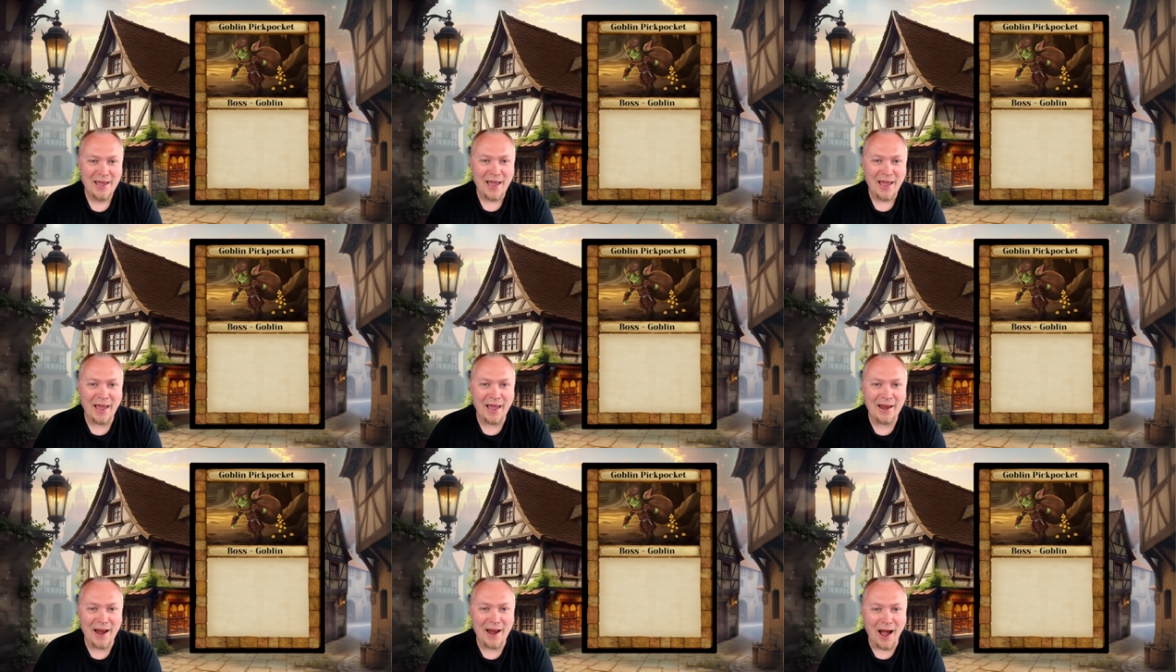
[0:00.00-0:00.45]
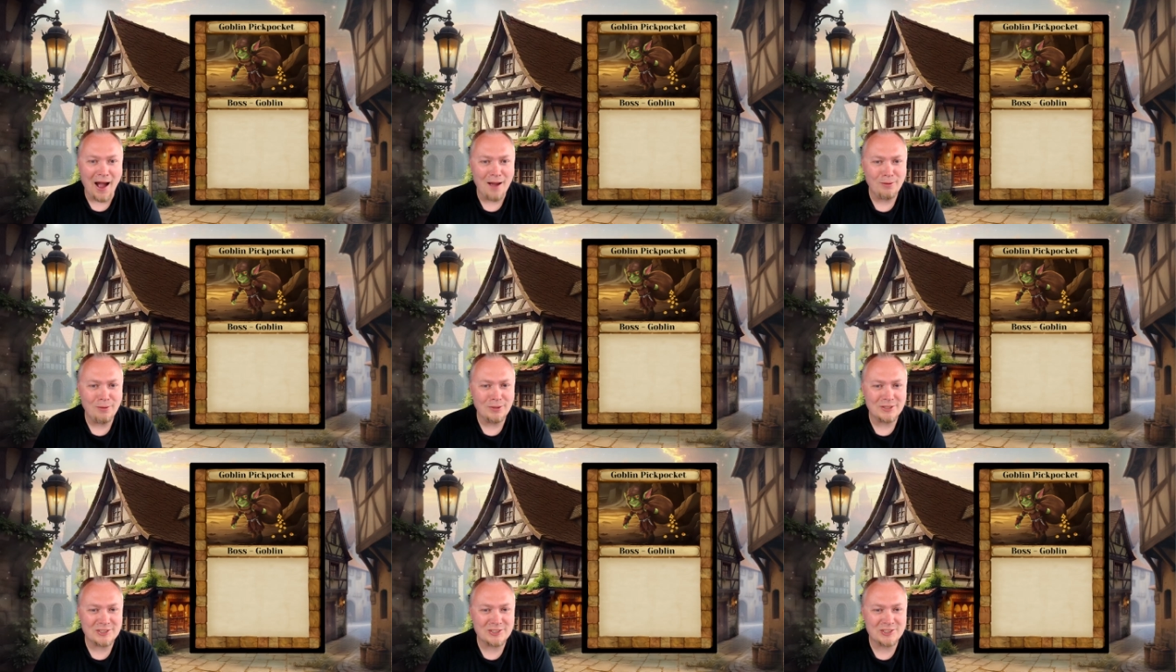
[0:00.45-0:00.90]
And I
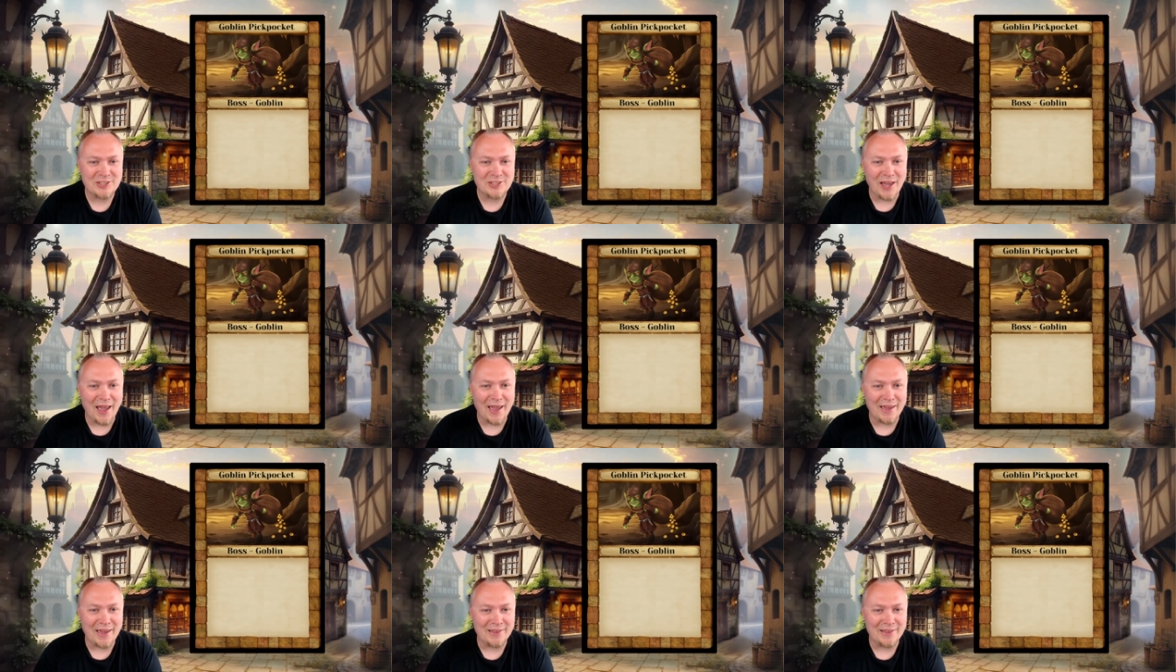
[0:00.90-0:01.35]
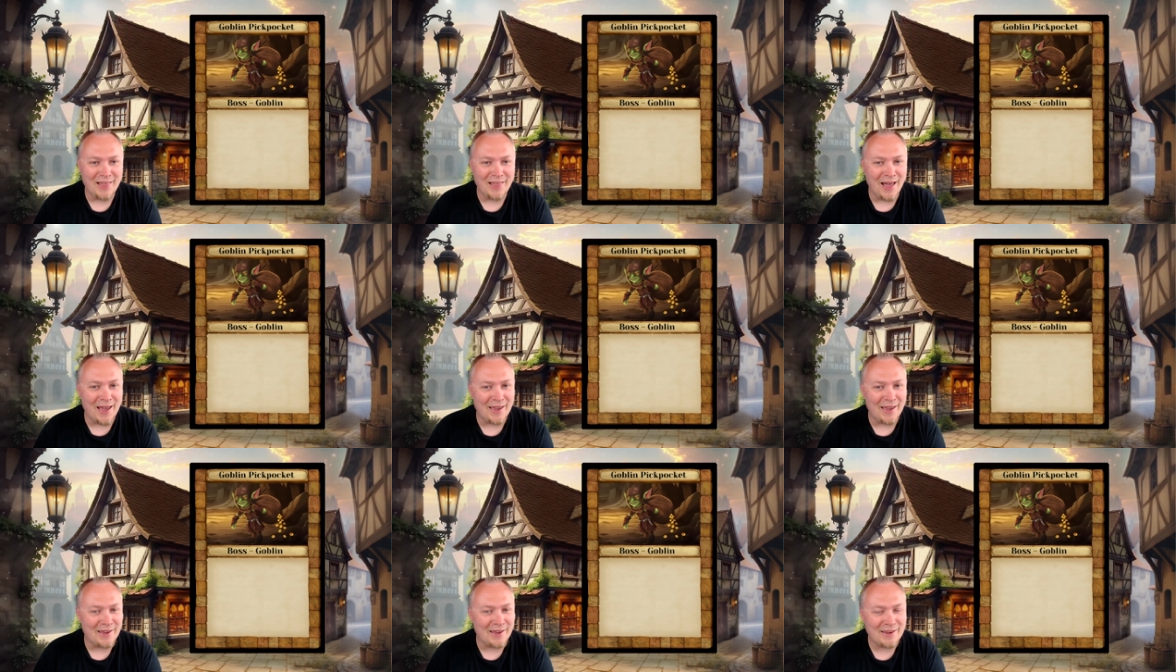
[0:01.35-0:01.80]
will say,
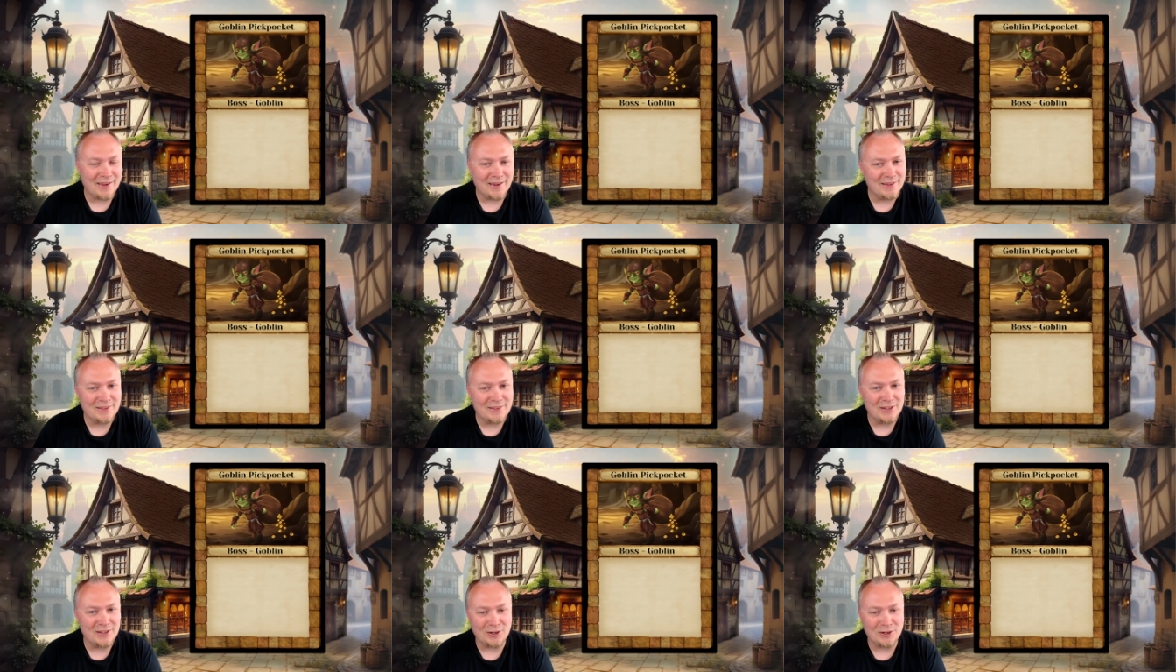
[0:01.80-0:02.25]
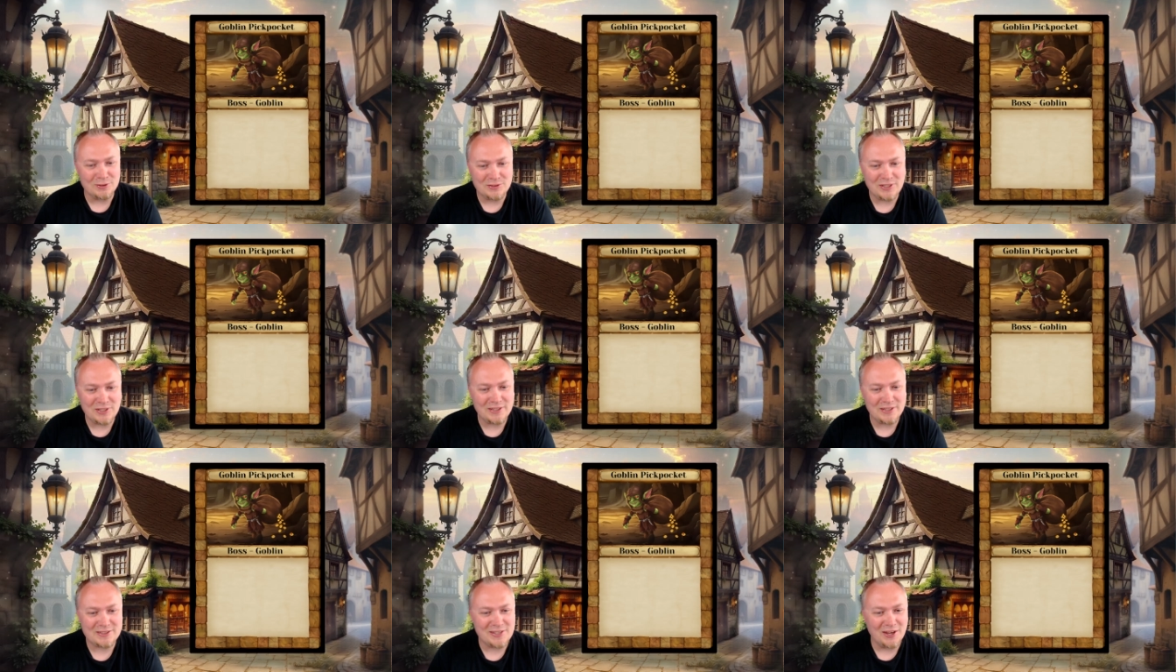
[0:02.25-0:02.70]
like, you know,
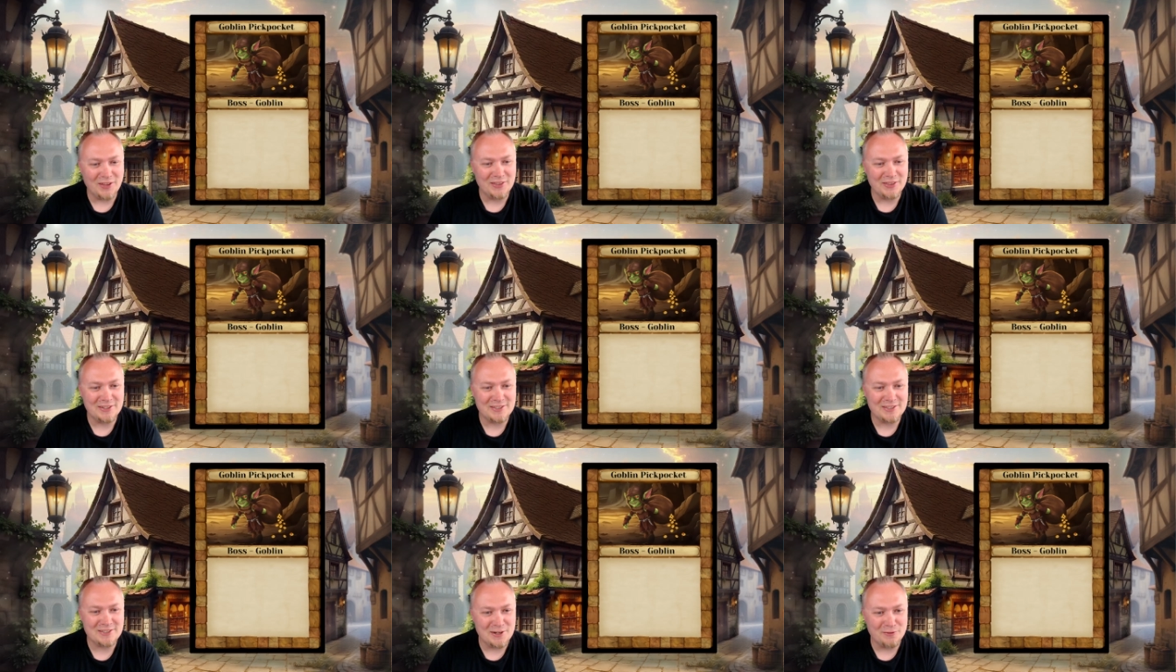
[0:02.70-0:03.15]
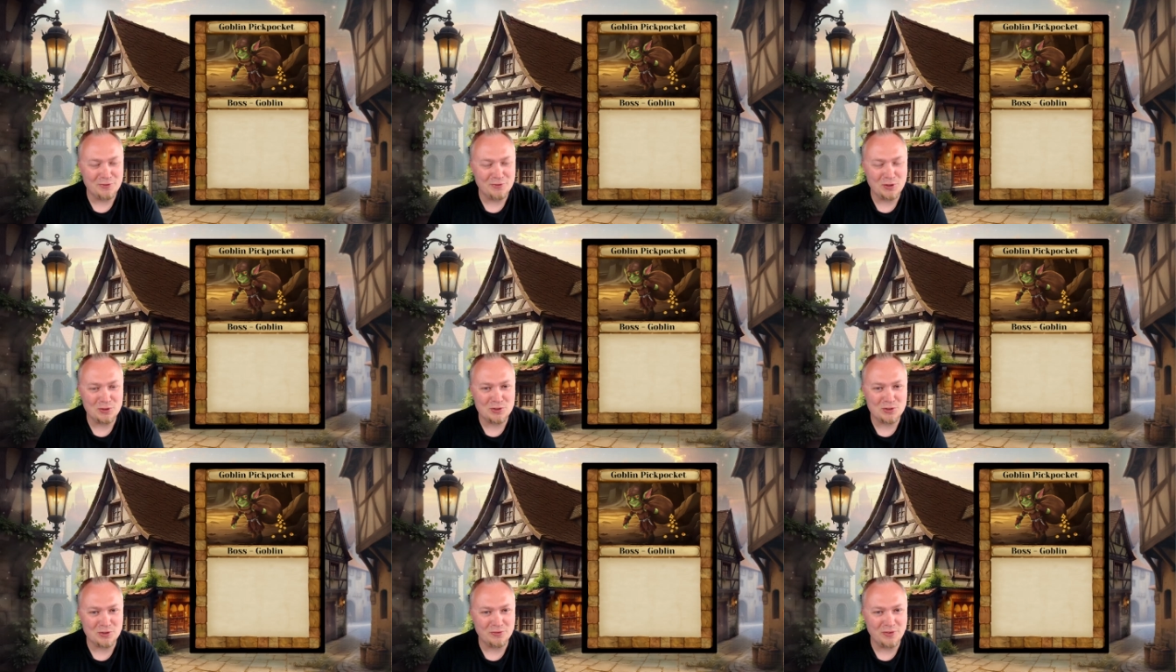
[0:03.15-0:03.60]
detail this in a
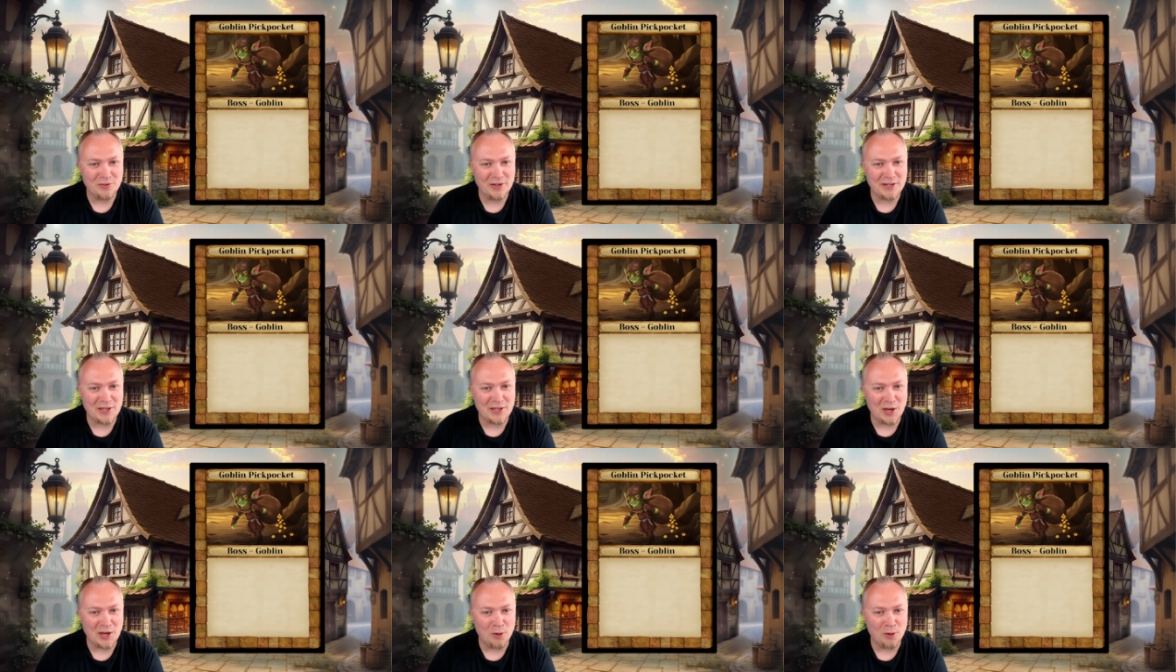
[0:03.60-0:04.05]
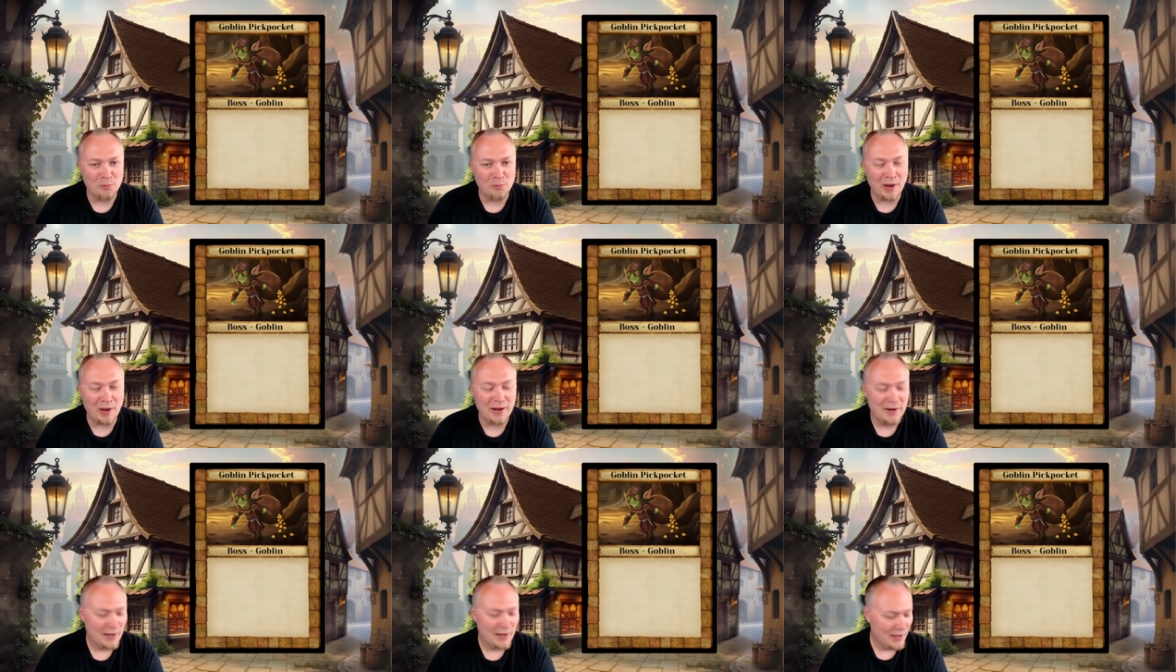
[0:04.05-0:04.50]
future video,
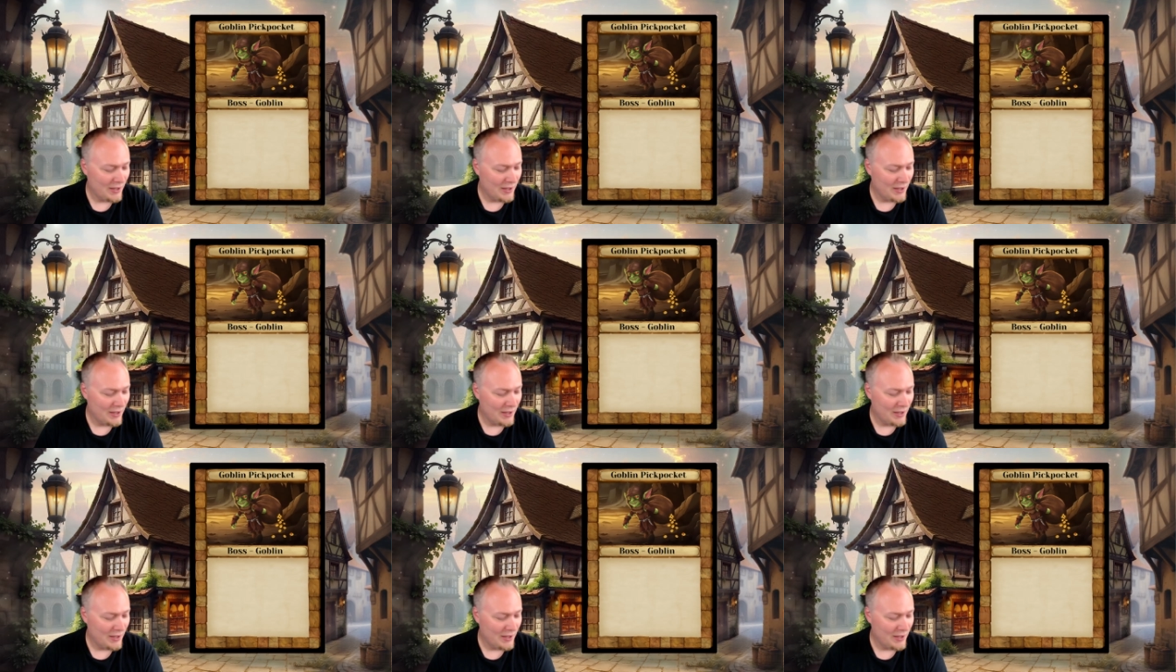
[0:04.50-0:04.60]
but